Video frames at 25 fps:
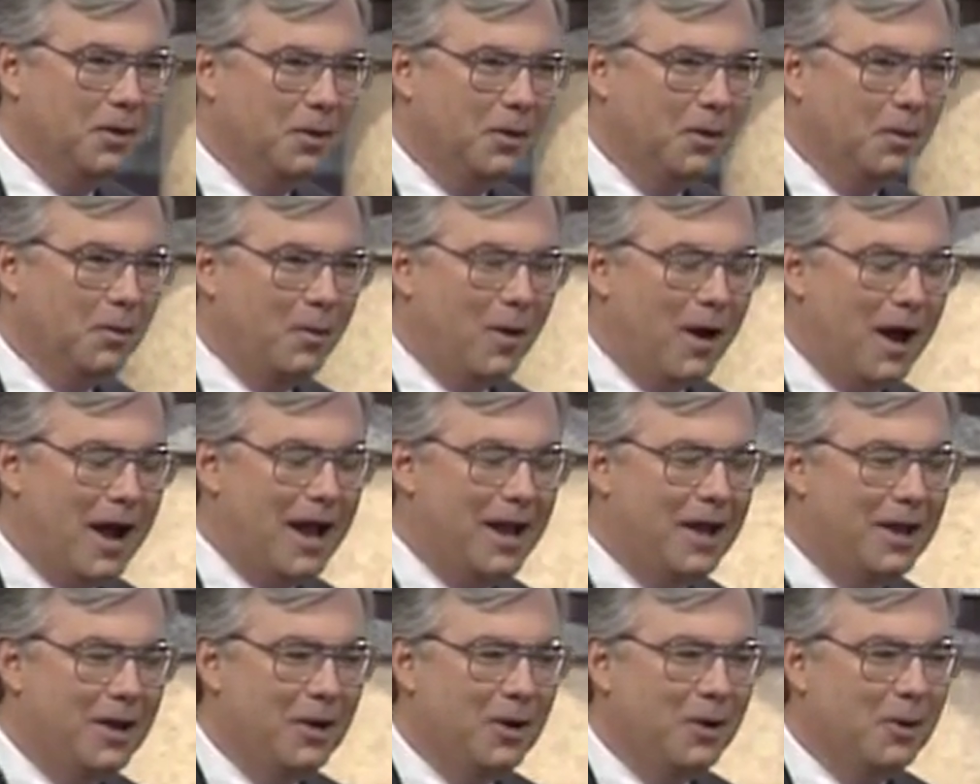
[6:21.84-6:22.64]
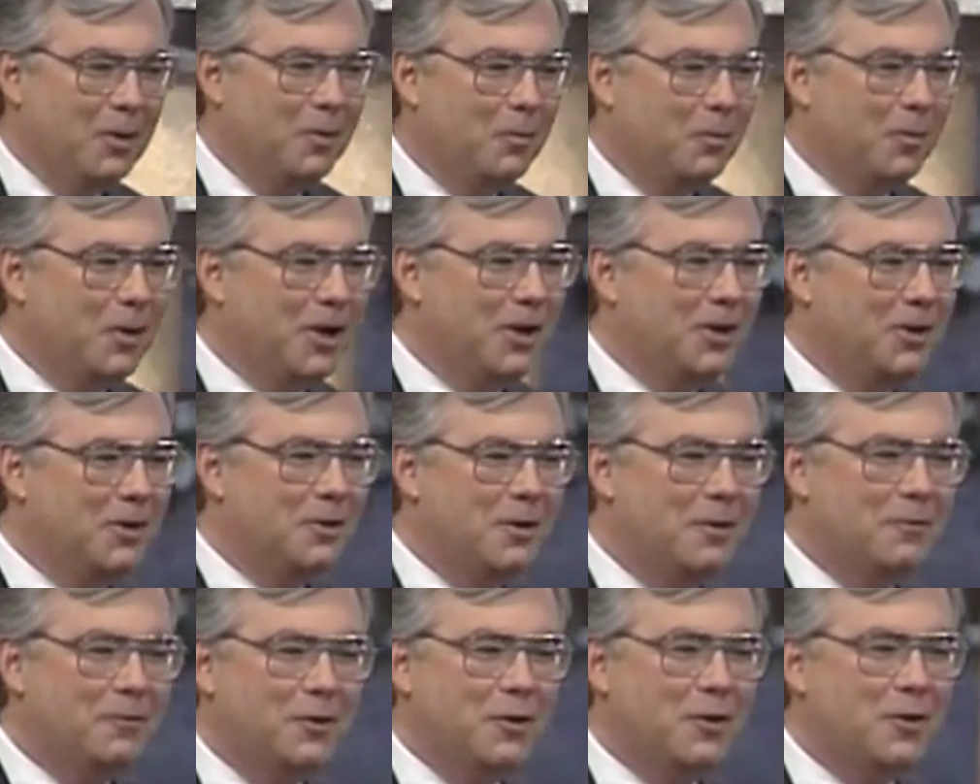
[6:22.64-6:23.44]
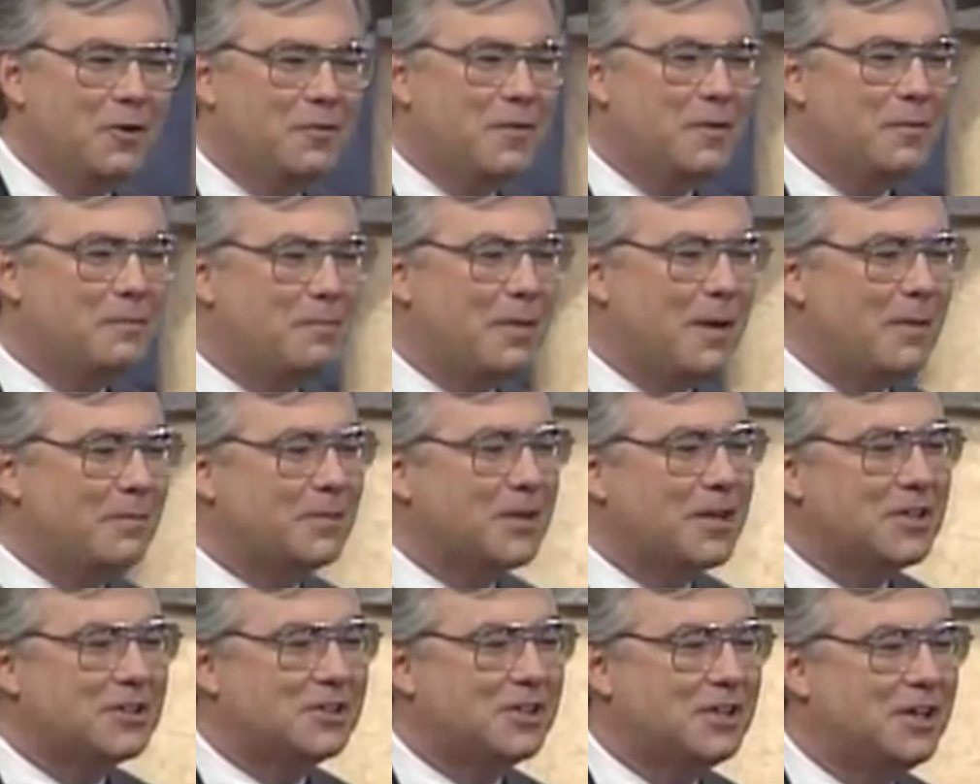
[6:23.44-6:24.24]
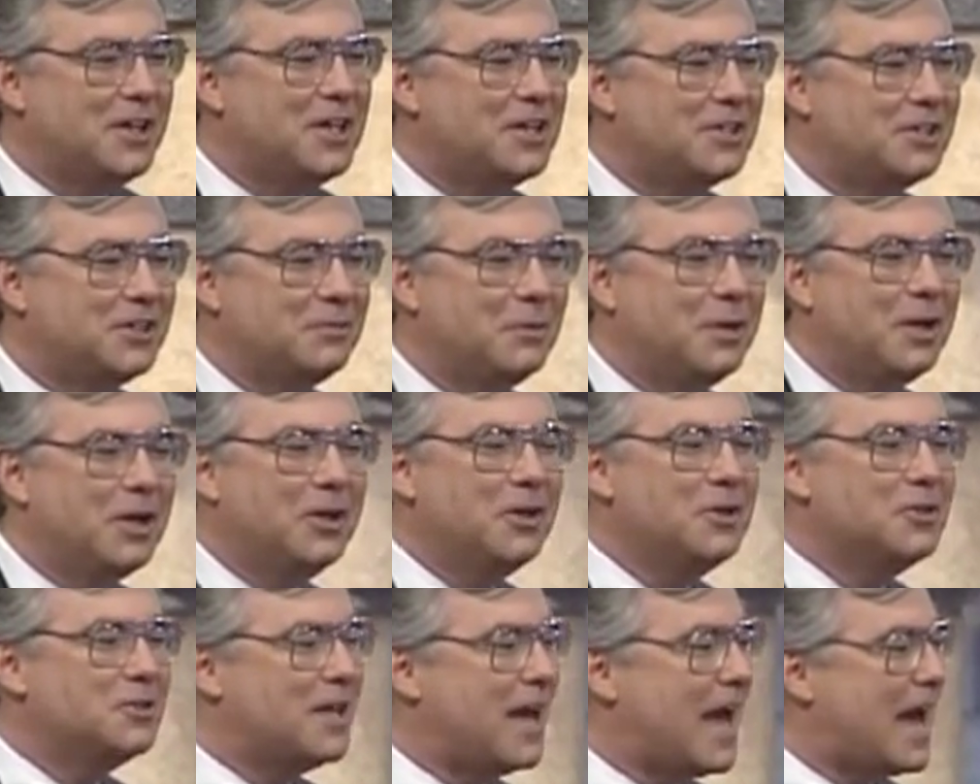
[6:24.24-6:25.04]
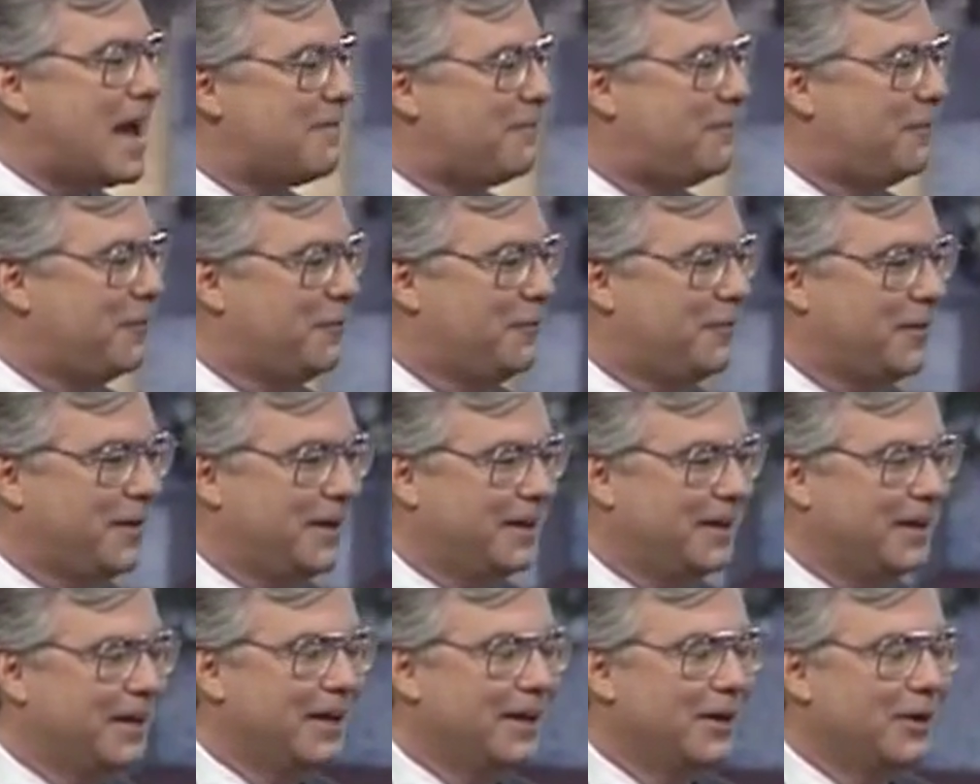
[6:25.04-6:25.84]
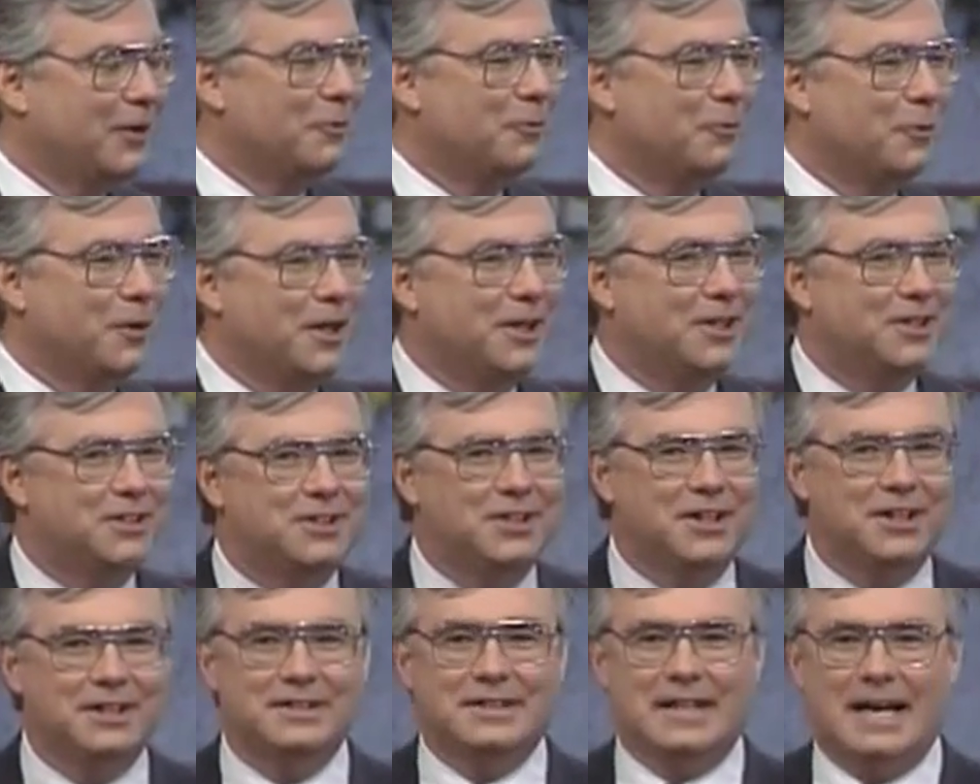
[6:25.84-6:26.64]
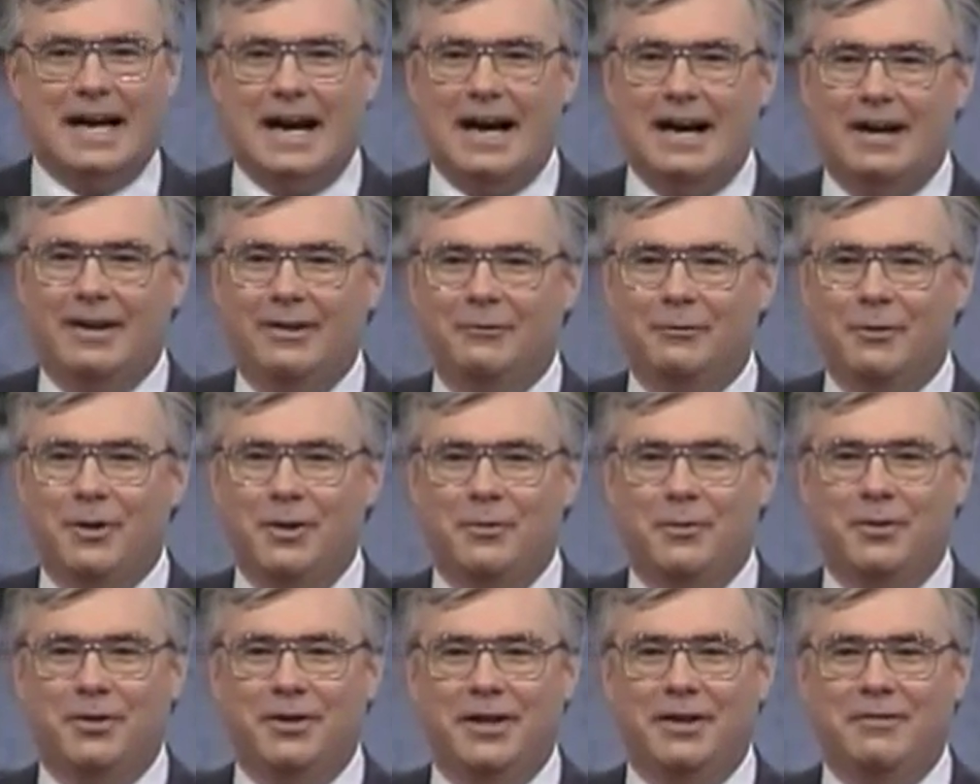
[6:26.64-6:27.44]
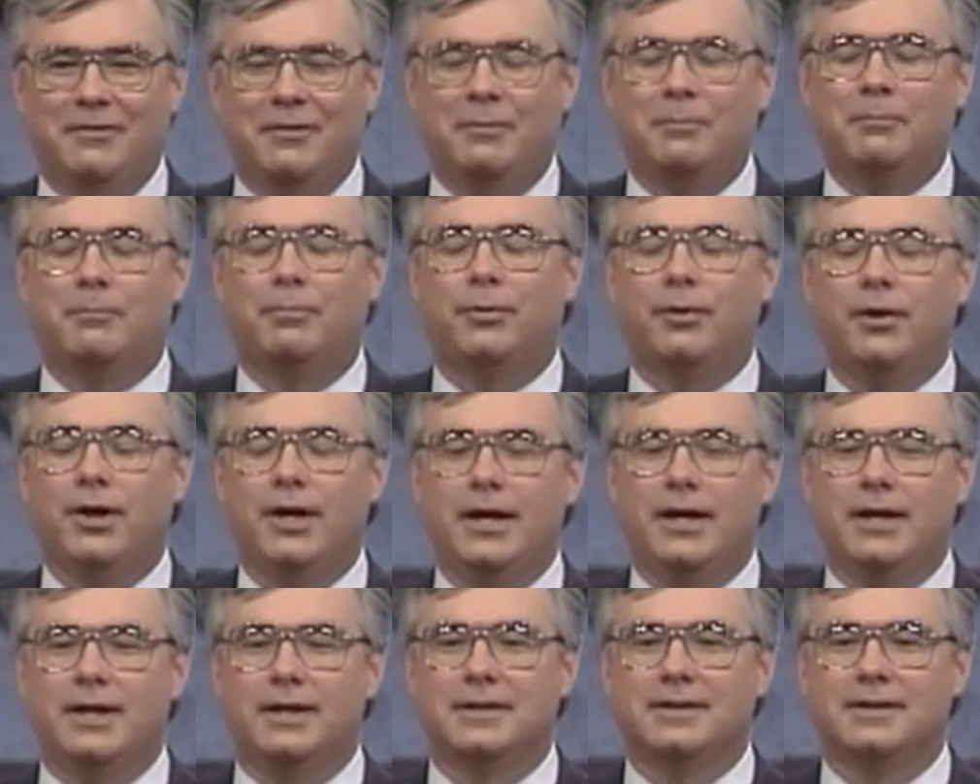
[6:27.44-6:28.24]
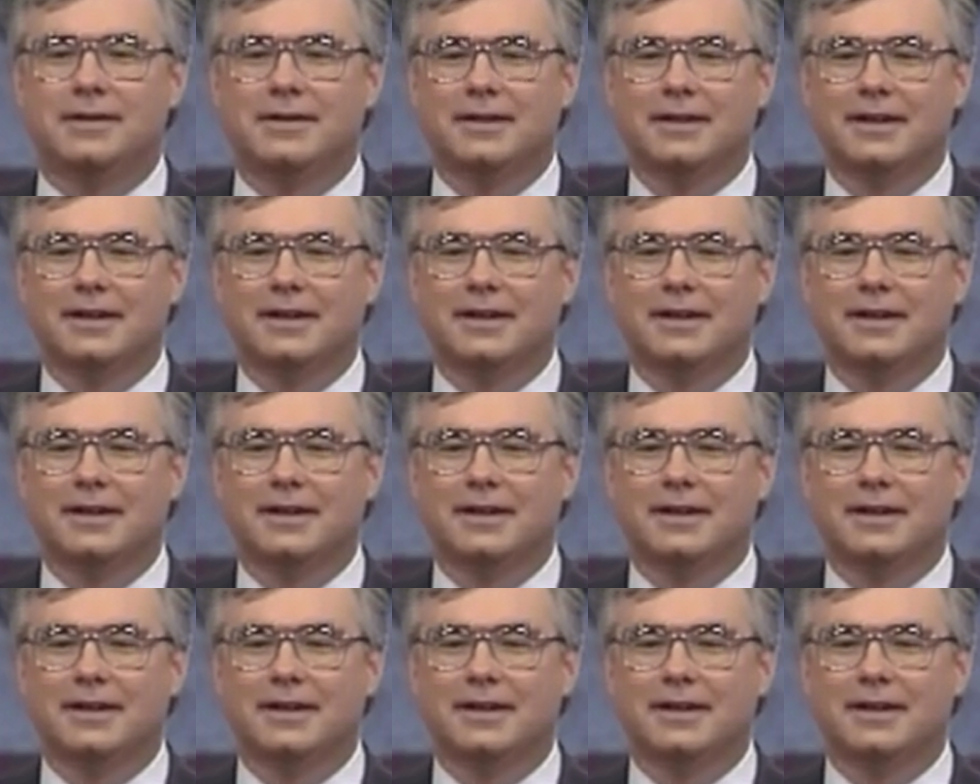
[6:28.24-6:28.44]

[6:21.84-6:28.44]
Why? We knew if you even bumped us an inch, we'd lose half of it. We'd sit down, we wouldn't even breathe.